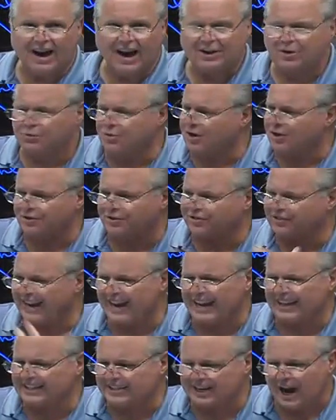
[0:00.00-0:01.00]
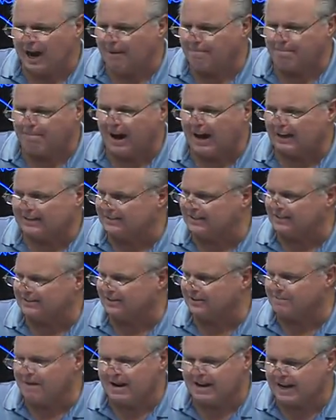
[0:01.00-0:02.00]
I don't understand composites
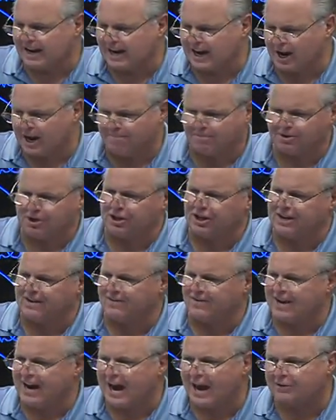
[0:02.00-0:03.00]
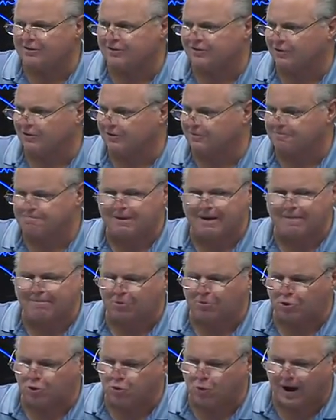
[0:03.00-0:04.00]
and making it up and leaving out certain
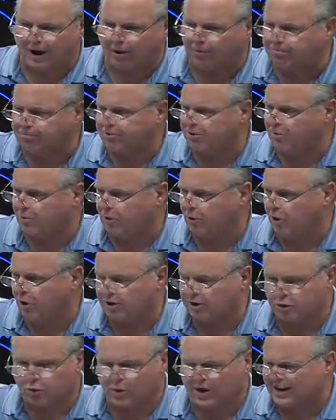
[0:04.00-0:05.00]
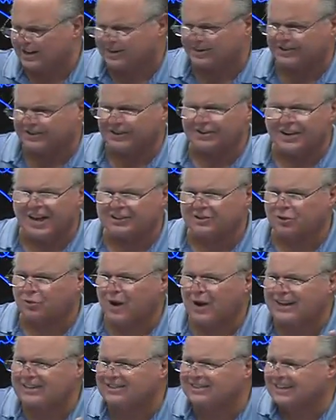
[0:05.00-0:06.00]
people who helped you along the way because they're not the
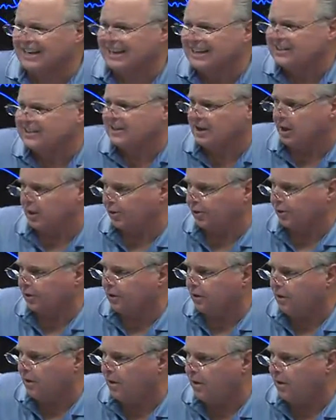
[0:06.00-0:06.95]
right skin color.